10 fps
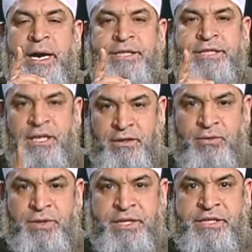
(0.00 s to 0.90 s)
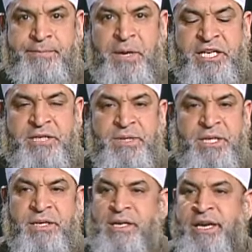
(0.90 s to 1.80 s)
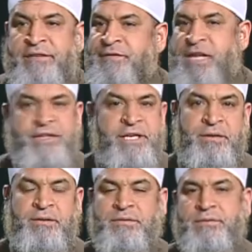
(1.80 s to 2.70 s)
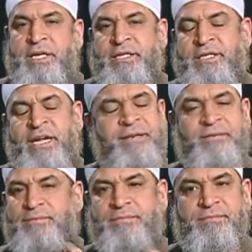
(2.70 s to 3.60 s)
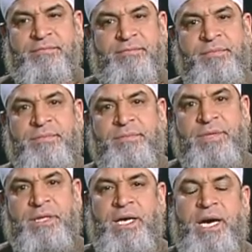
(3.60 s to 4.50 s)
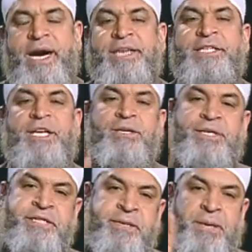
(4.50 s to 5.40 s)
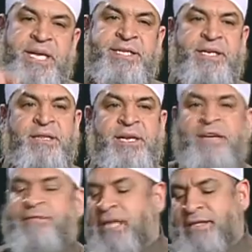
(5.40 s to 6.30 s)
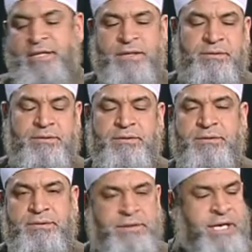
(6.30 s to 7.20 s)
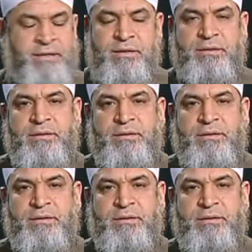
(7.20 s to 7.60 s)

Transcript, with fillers: I tell you there is a punishment in the grave, done deal. It's done. I tell you there is a blessing in the grave, done deal. Done.